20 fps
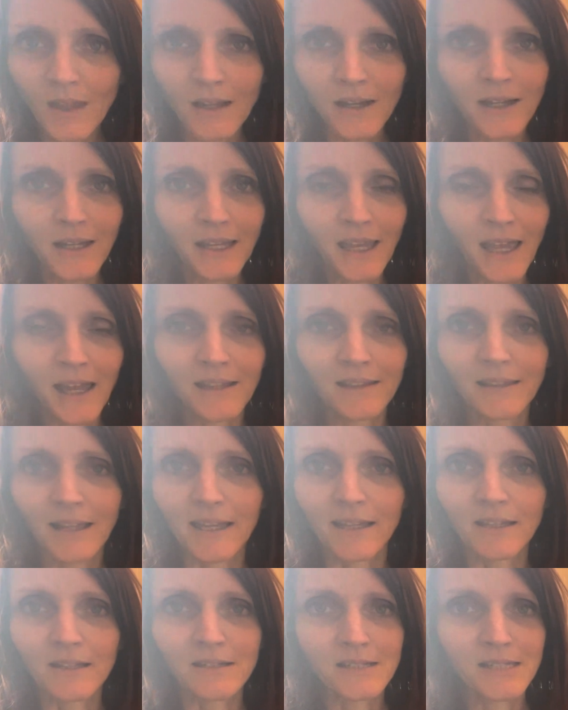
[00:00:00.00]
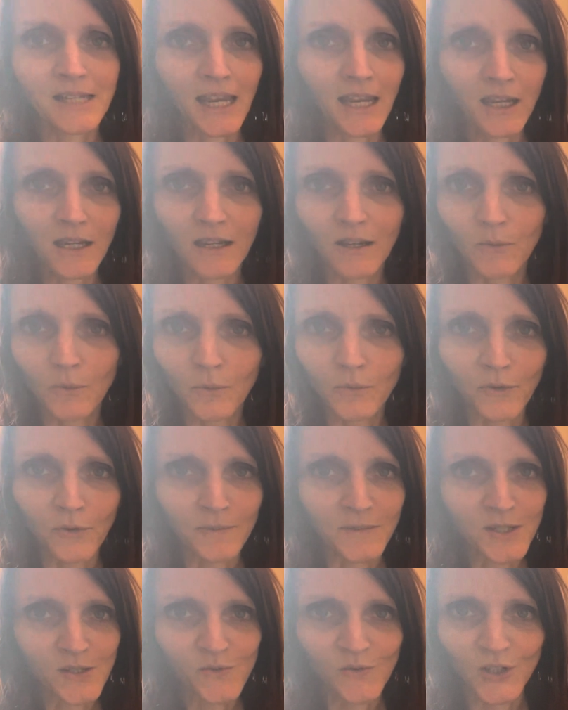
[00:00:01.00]
Again, like take from
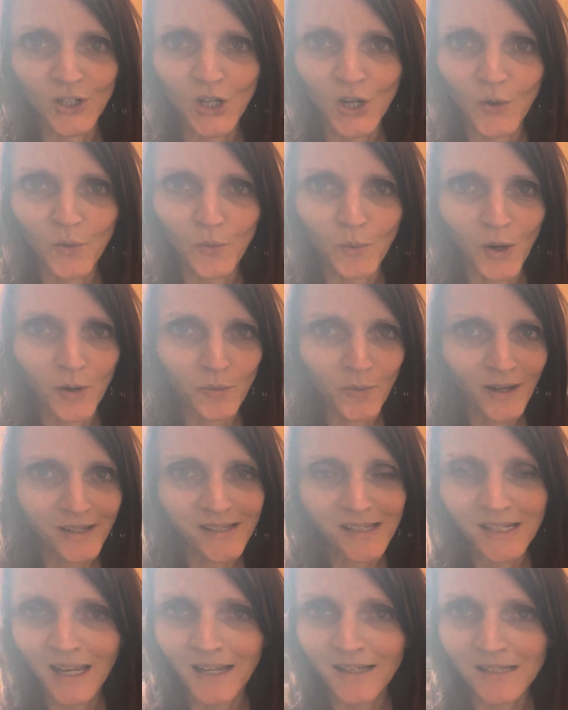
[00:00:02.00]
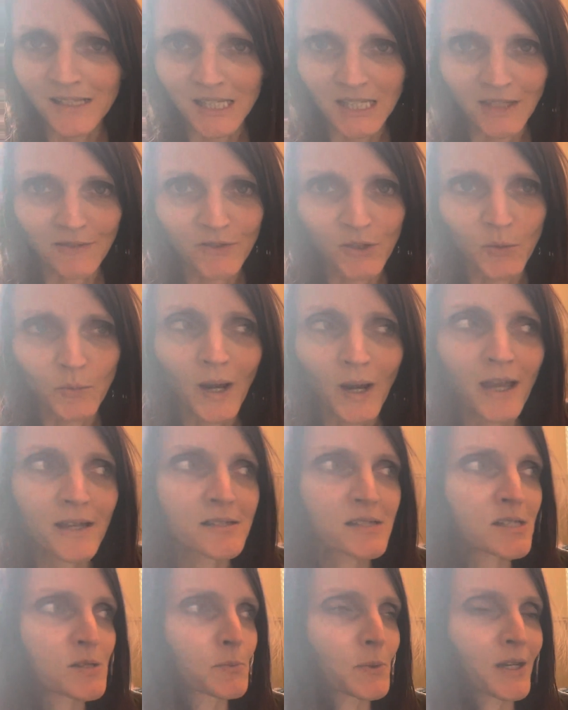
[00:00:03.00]
this video what resonates, leave the
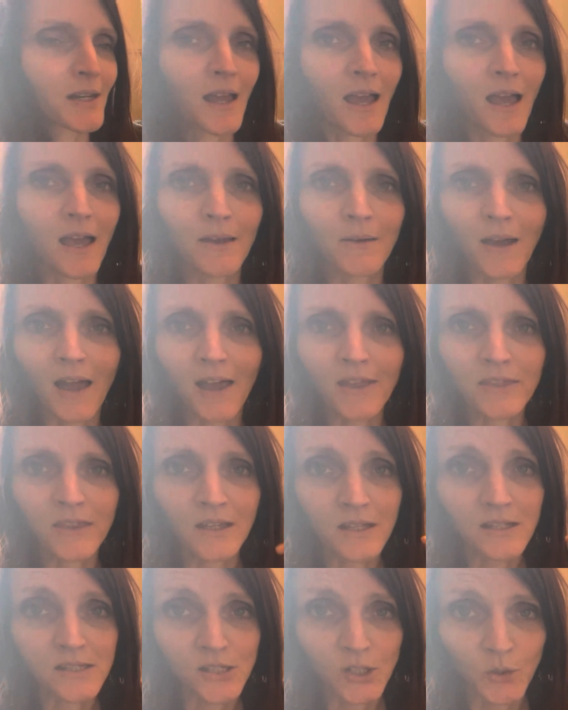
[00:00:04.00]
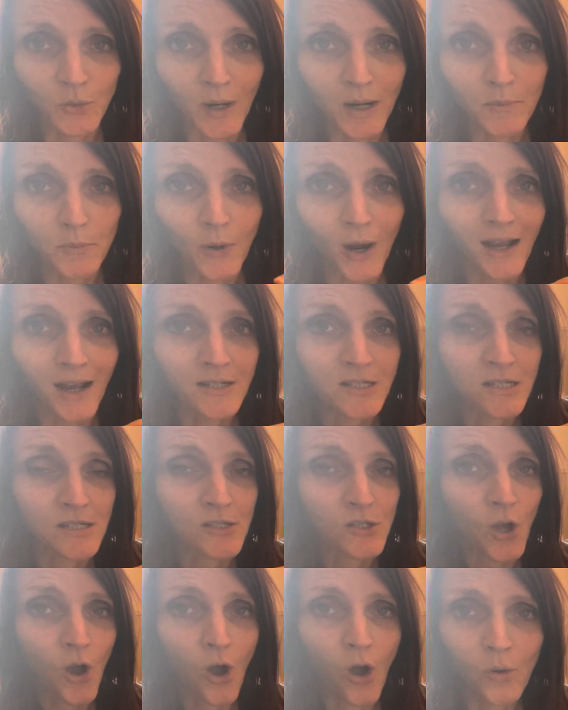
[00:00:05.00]
rest, but I think it's a great
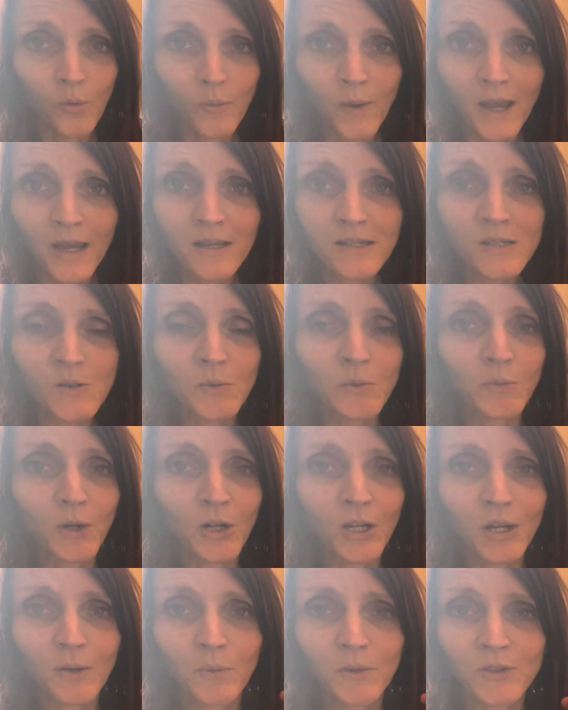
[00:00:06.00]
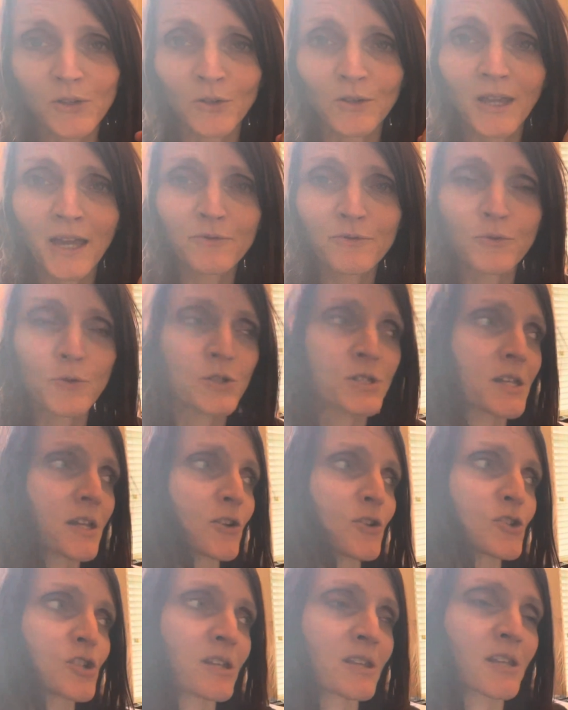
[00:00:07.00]
practice always when working with your life force
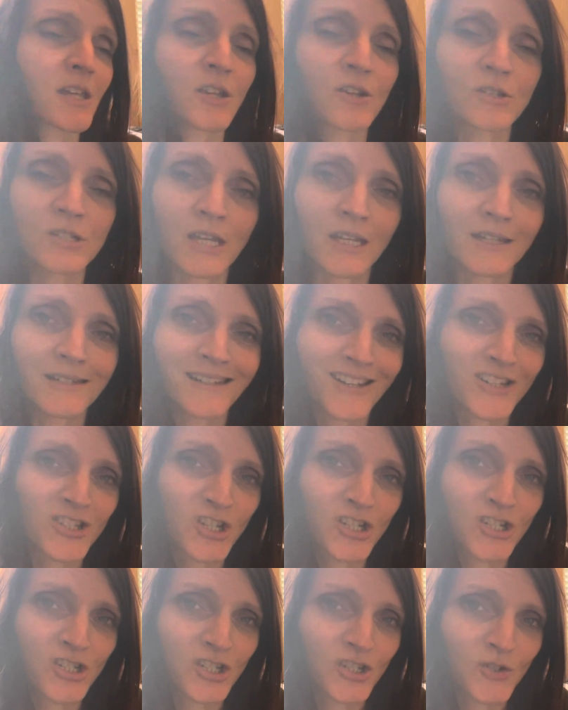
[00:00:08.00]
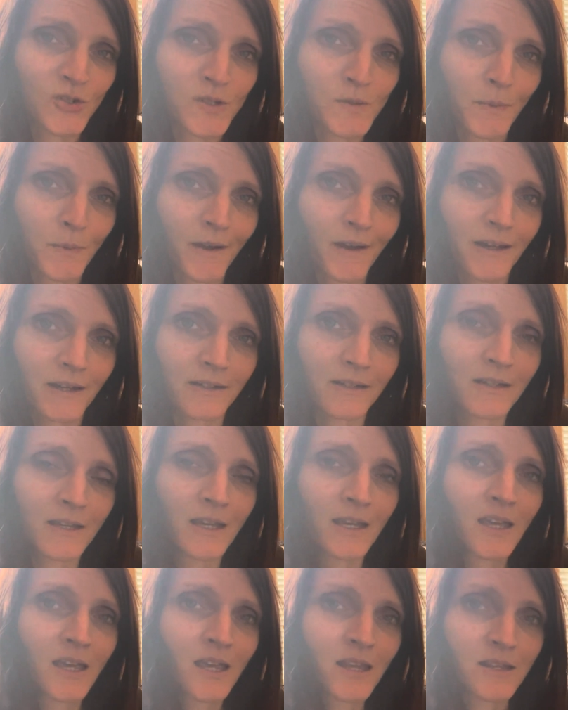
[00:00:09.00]
energy that you take attention to your spine.
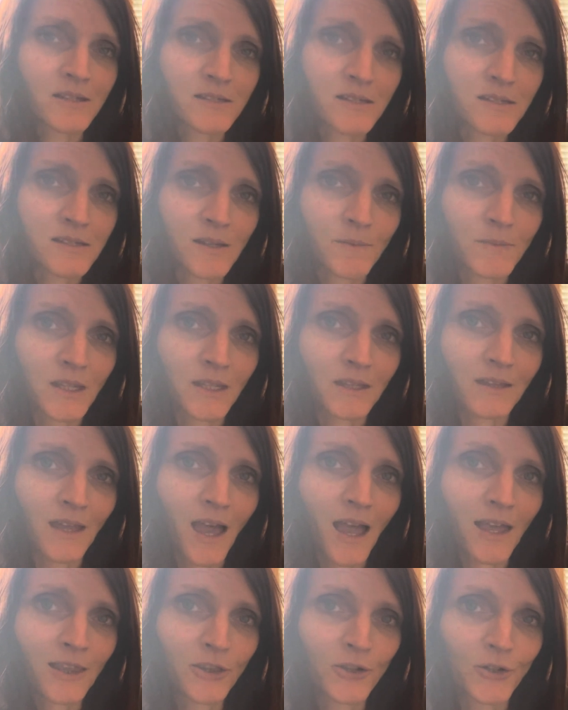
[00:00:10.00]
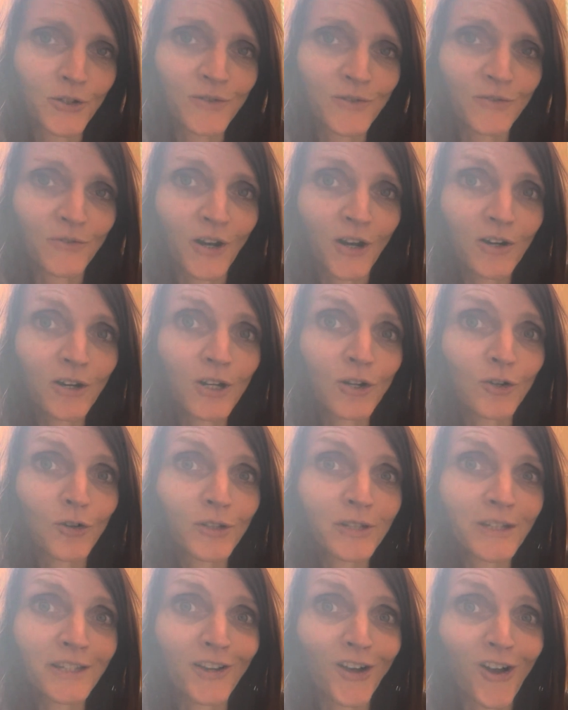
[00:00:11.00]
This is something that I learned very
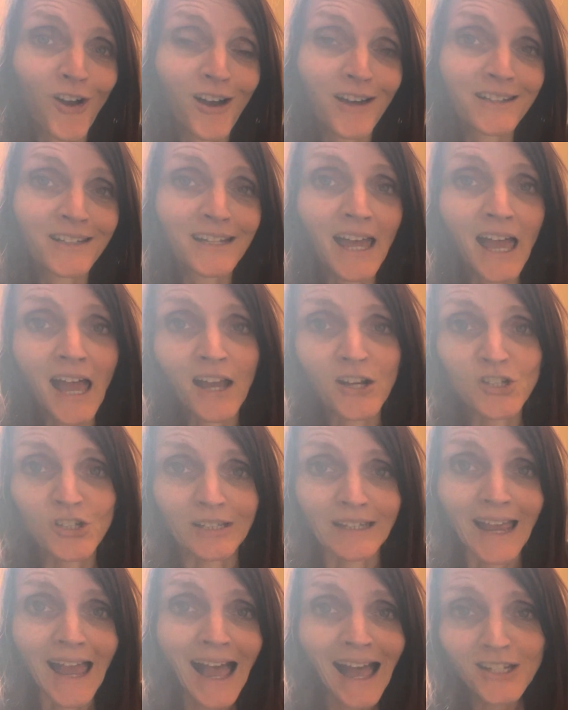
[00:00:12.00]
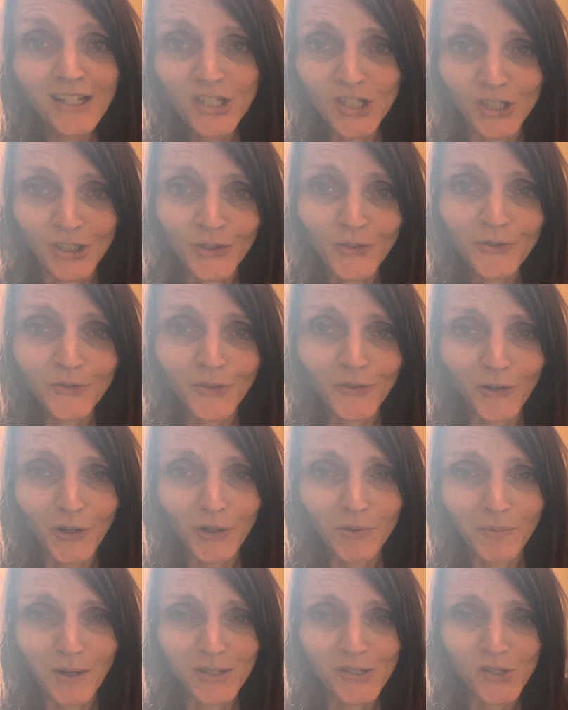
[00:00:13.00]
early on and actually had to, if you've
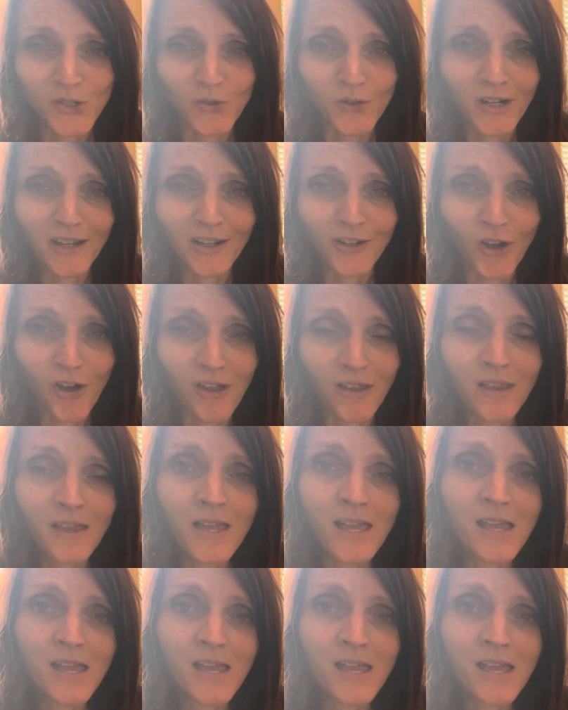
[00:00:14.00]
heard my story at all,